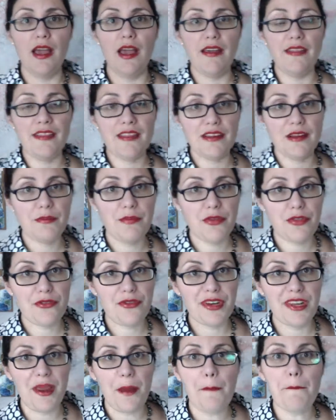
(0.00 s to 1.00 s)
And then number
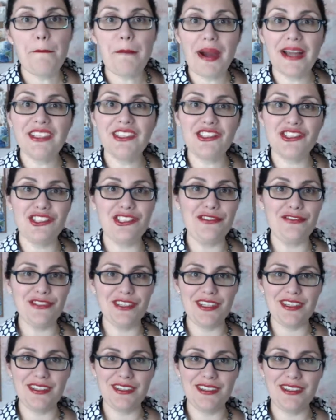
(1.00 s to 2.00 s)
3, mind
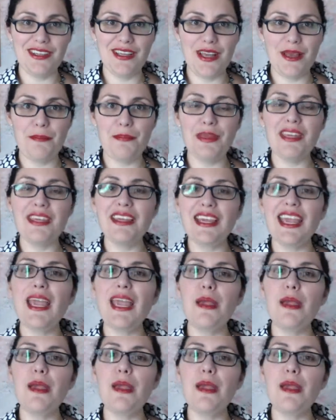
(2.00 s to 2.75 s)
shifting. Being